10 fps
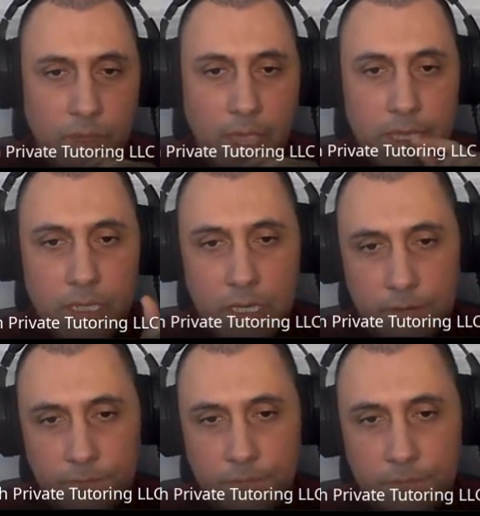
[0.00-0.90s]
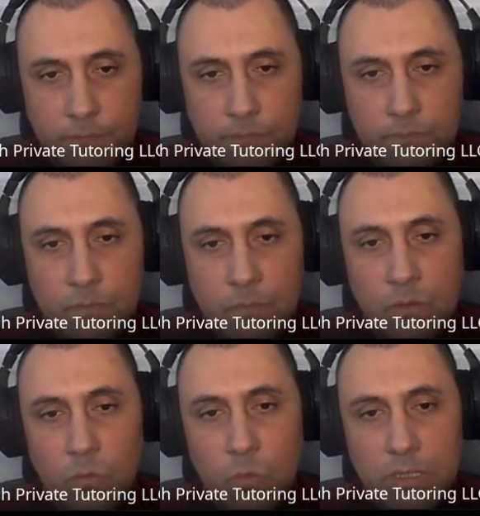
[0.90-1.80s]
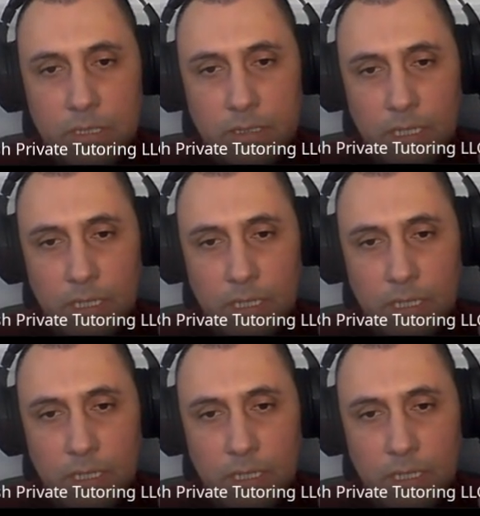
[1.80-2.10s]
A gift, which is